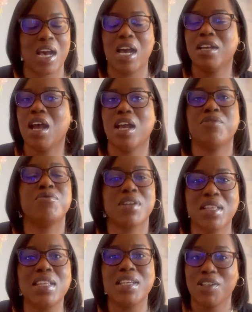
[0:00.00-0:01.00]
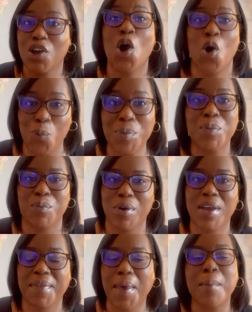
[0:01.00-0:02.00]
I, I really hope and
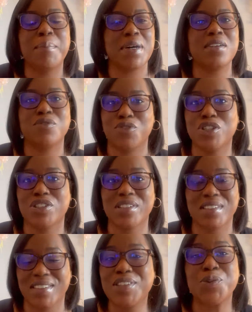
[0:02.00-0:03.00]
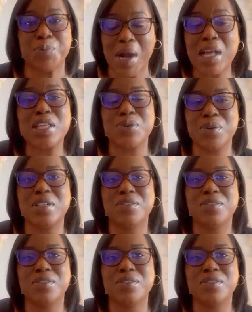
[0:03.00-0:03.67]
pray that, but unfortunately you probably will.